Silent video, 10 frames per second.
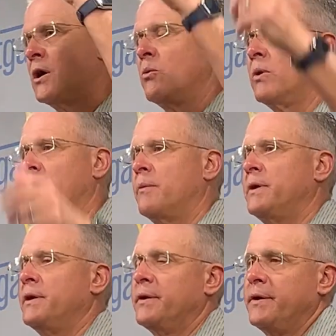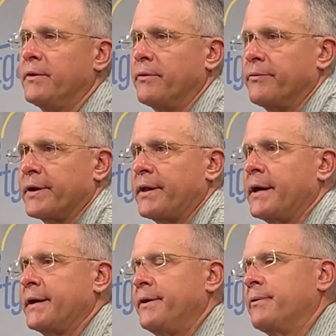Well, the
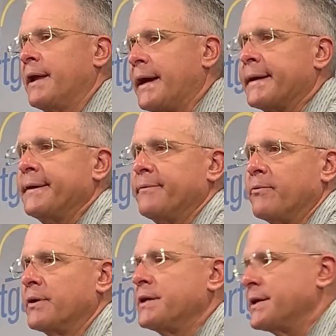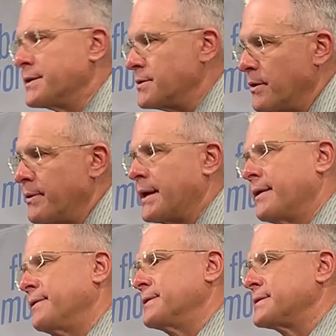clock, you would like it where he could slow
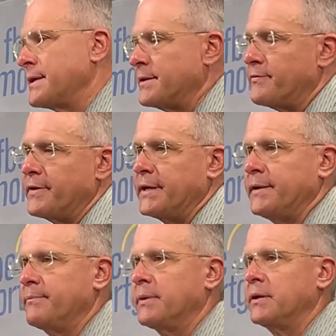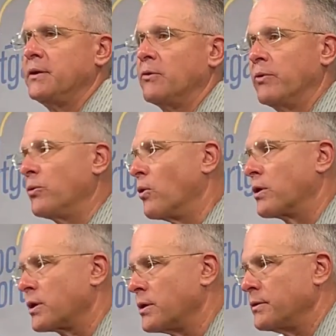down and set his feet. But, we
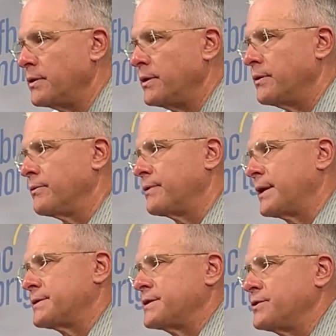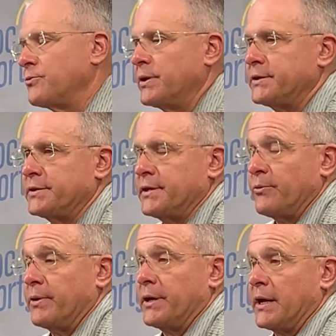work, that situation. It
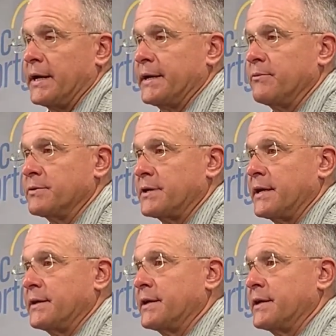wasn't like it was like